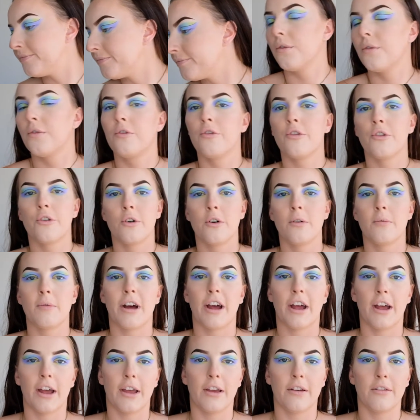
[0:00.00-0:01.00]
for
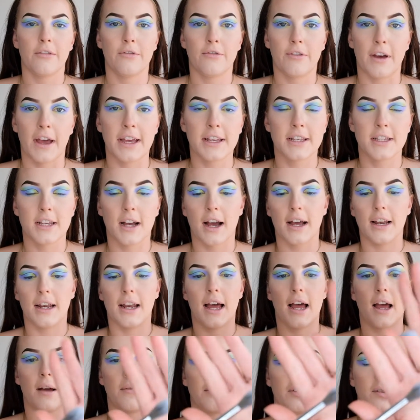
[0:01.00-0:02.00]
my face
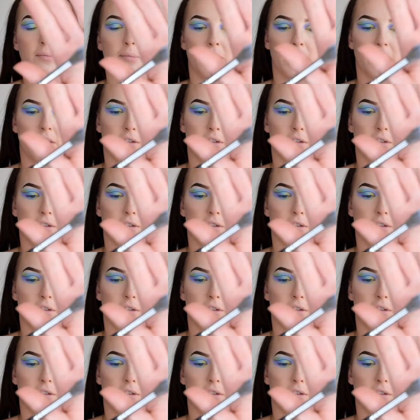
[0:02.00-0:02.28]
highlight, I'm going to be